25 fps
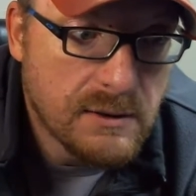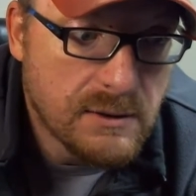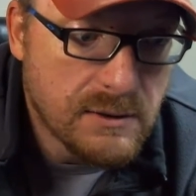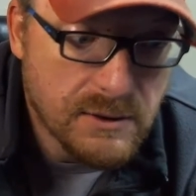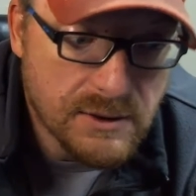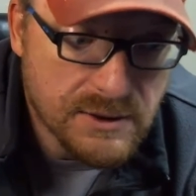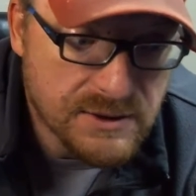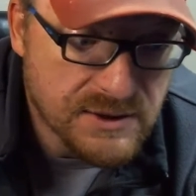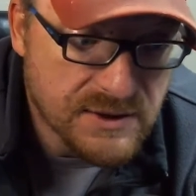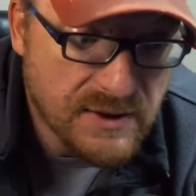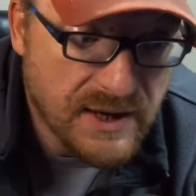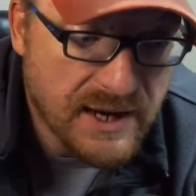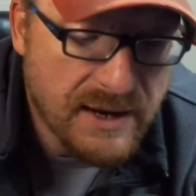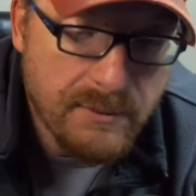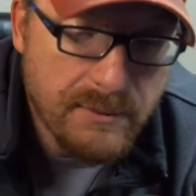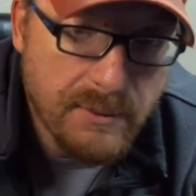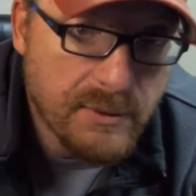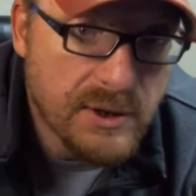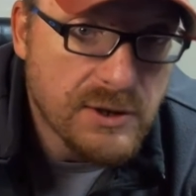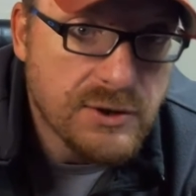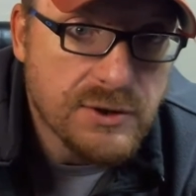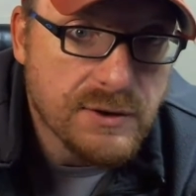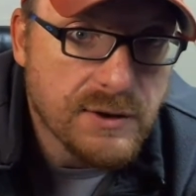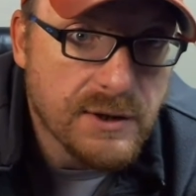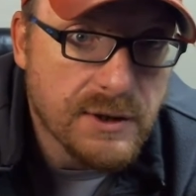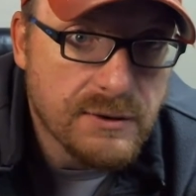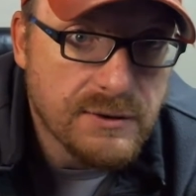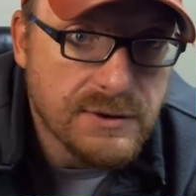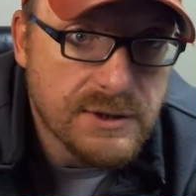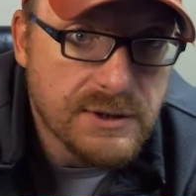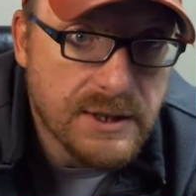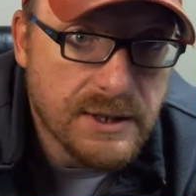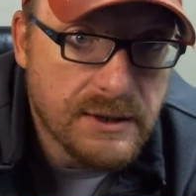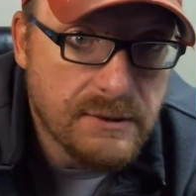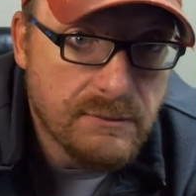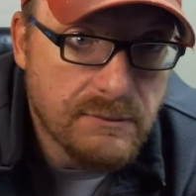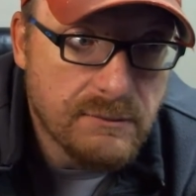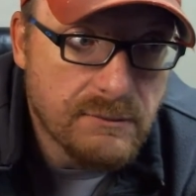You can slam a bunch of those
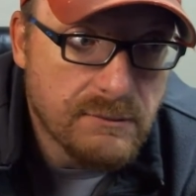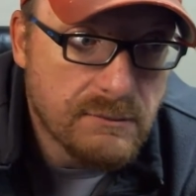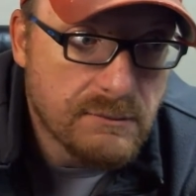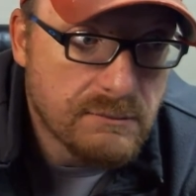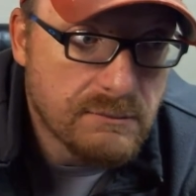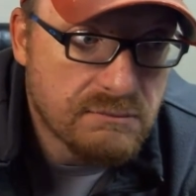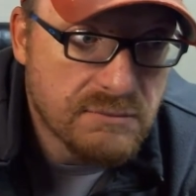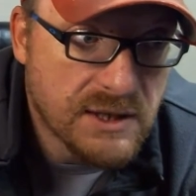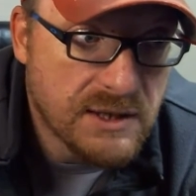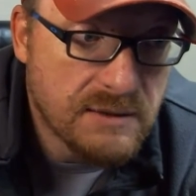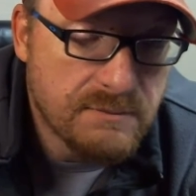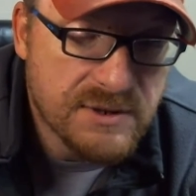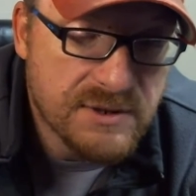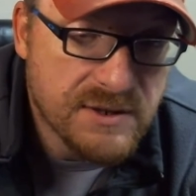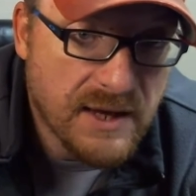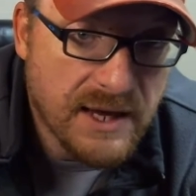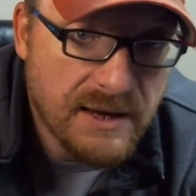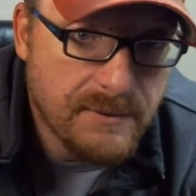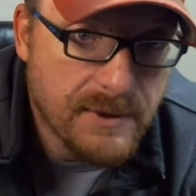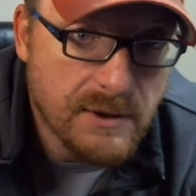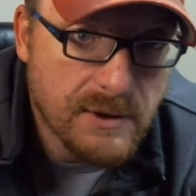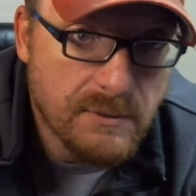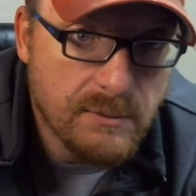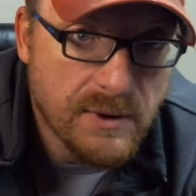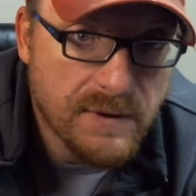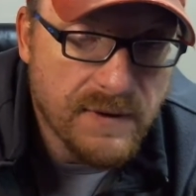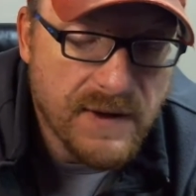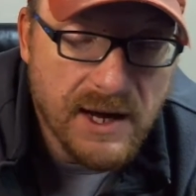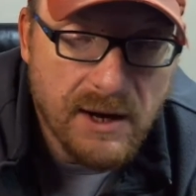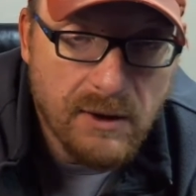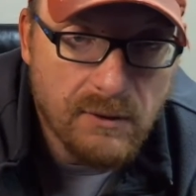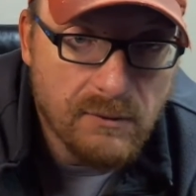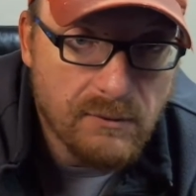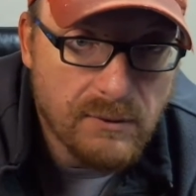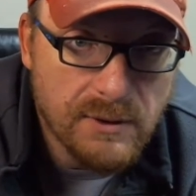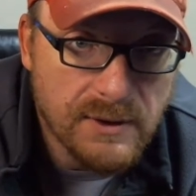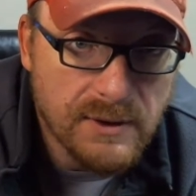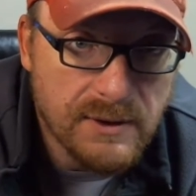and keep slamming them
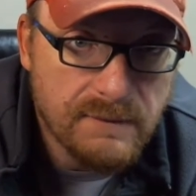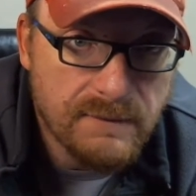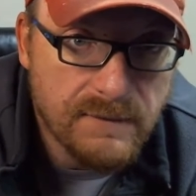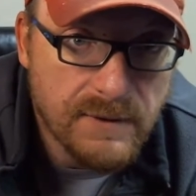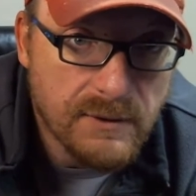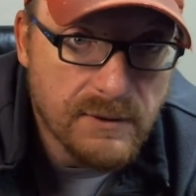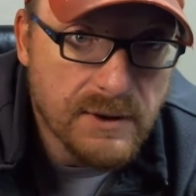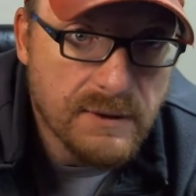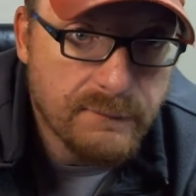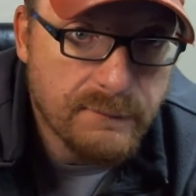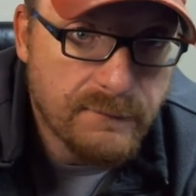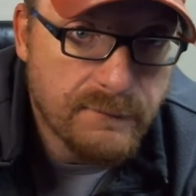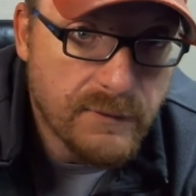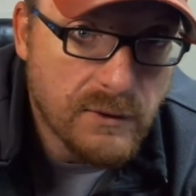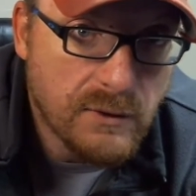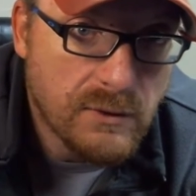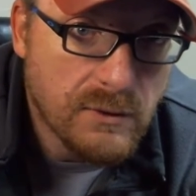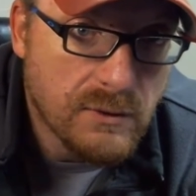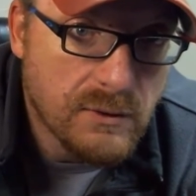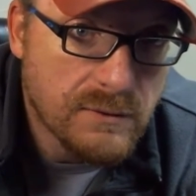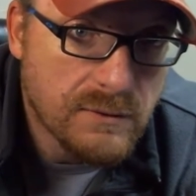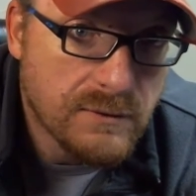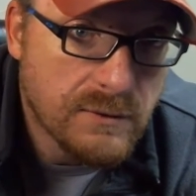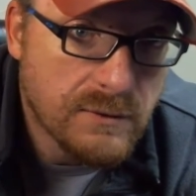without really feeling full